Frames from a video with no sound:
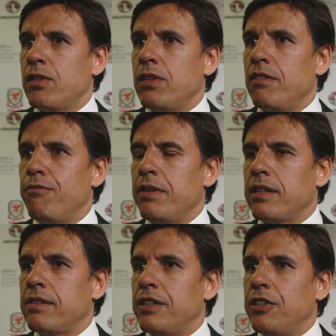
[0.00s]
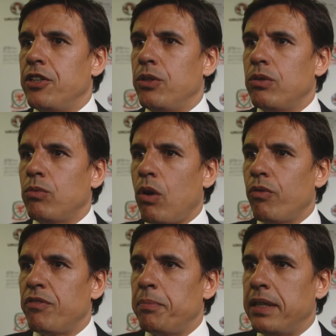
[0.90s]
if we continue what
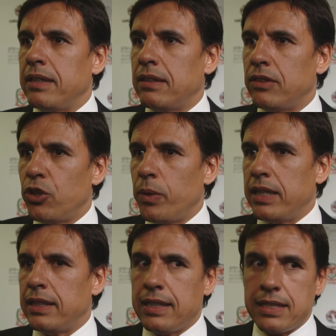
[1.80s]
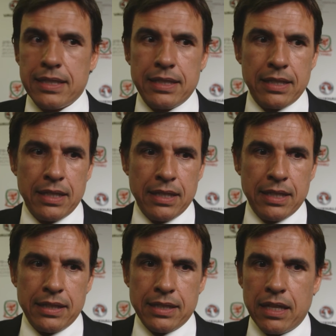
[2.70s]
we've been doing in these
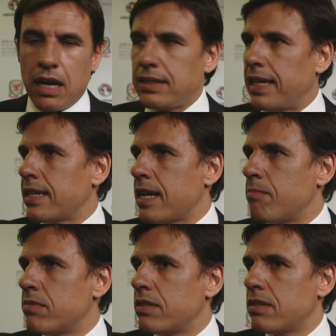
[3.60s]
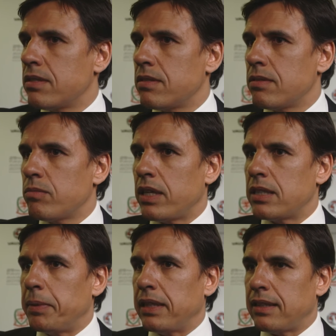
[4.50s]
last 8 games, when
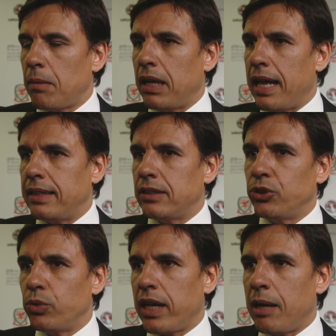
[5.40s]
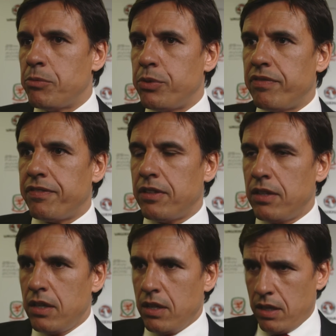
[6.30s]
it's been a double header, 2 games, we've
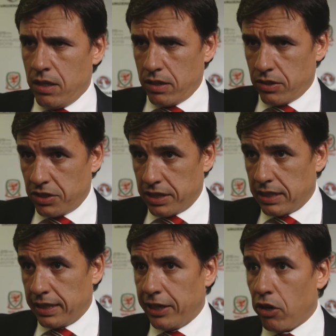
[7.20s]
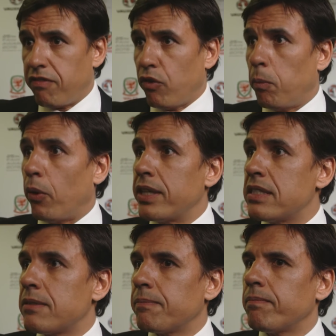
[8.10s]
consistently got 4
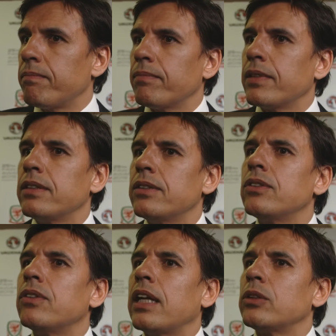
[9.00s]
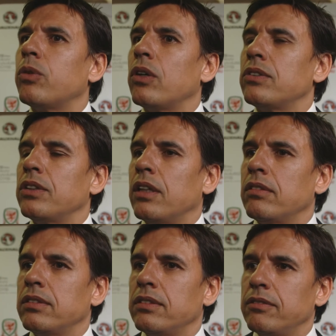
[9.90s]
points. So that's what, if
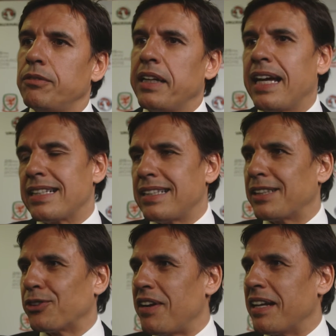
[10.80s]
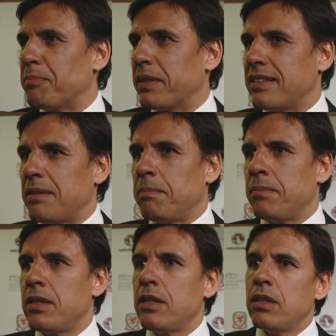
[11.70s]
we can get 6, great. But
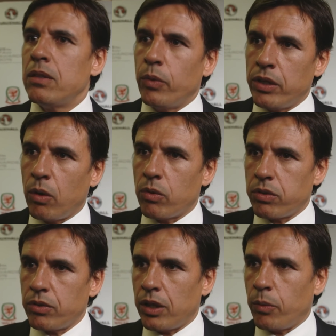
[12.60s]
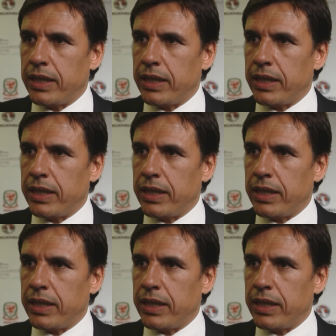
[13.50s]
we know, we